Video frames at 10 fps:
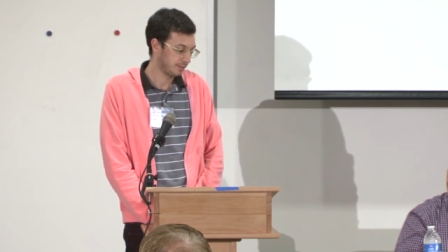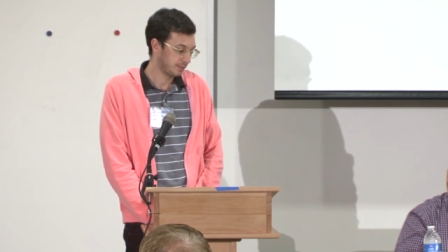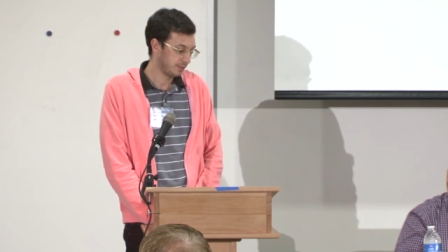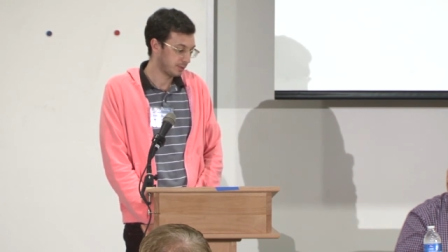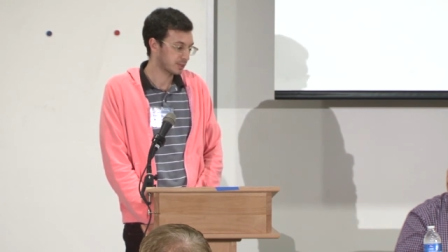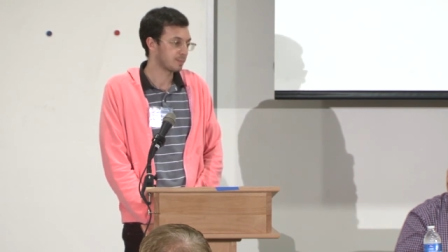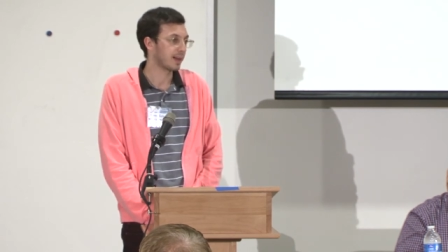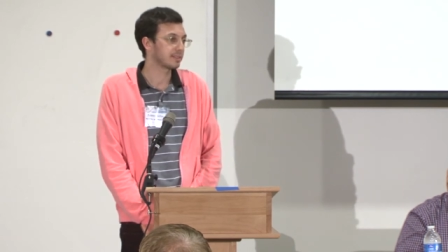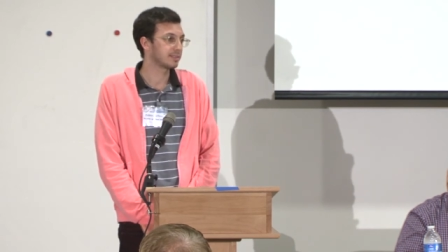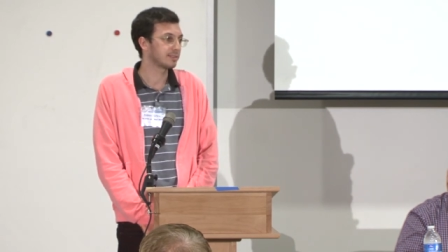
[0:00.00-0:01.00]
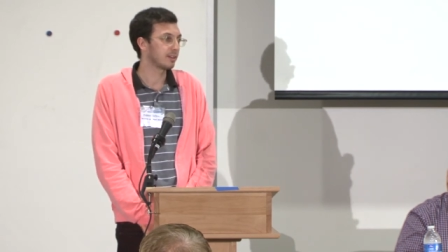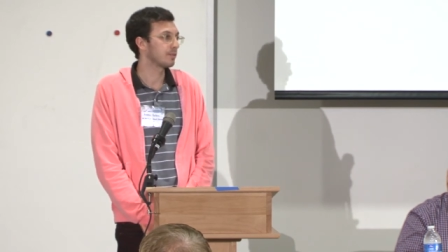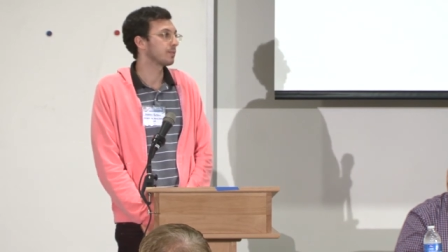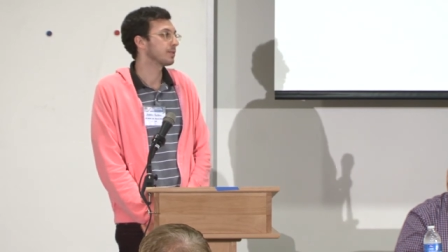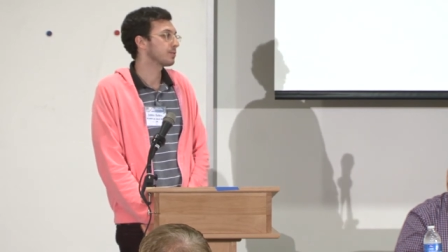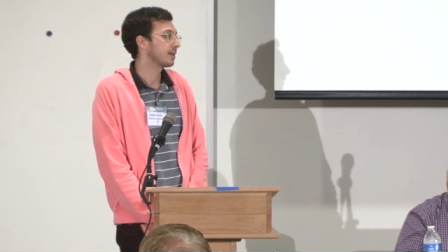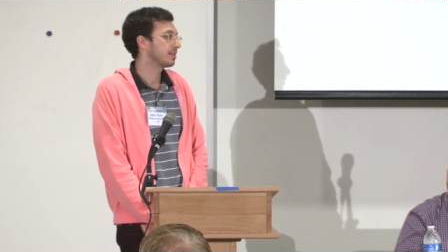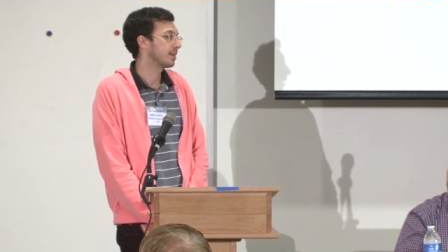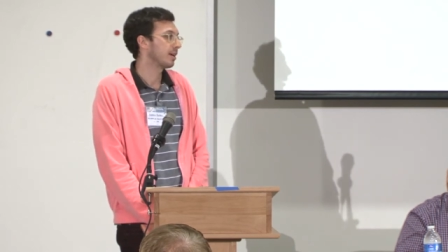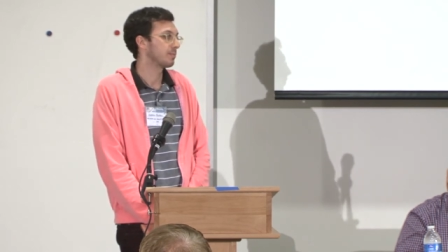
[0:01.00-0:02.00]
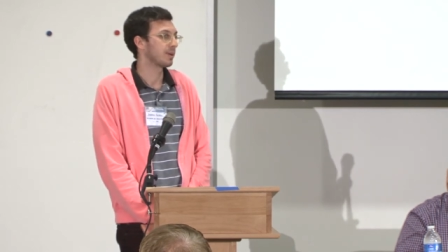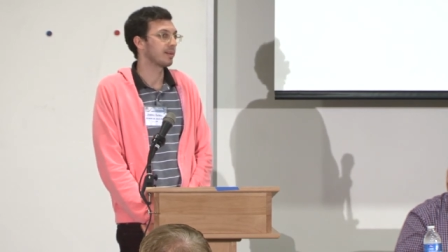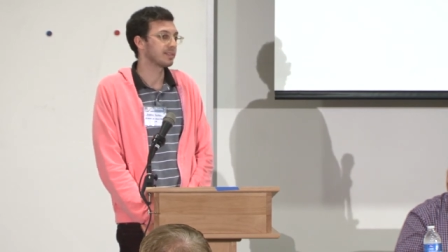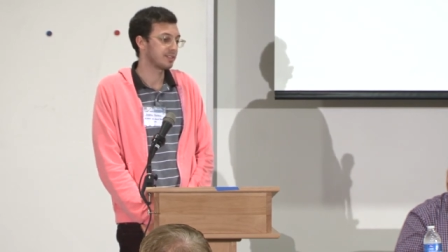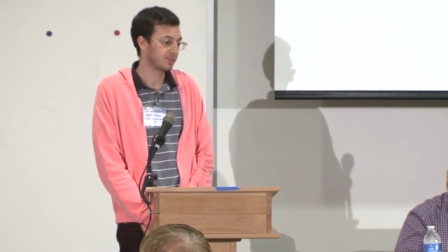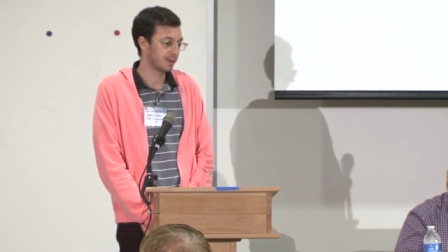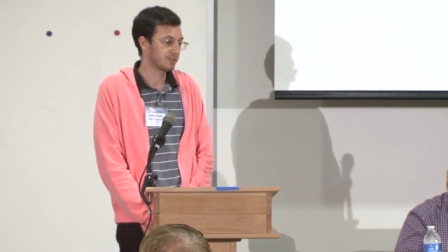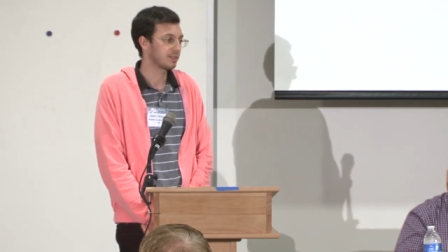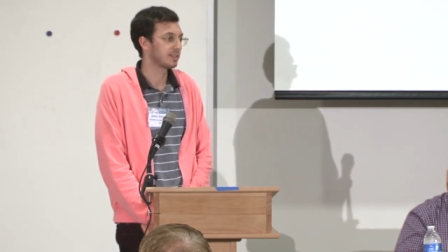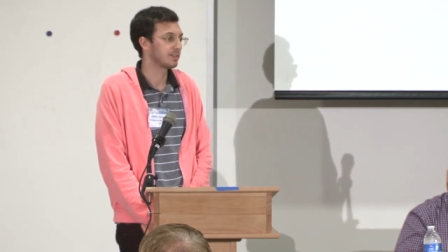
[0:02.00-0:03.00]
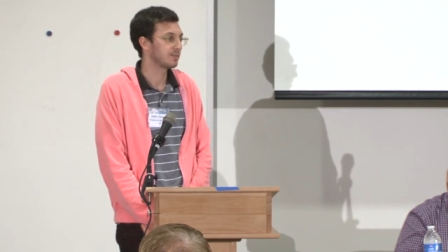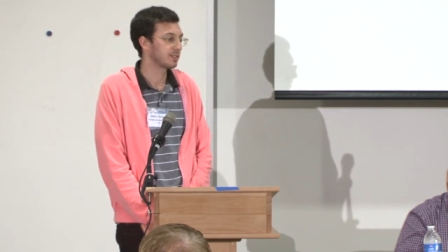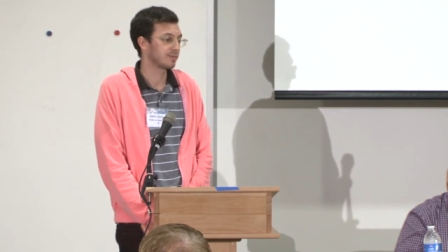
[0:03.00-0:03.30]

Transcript: you expect law enforcement to help you out in a situation and you just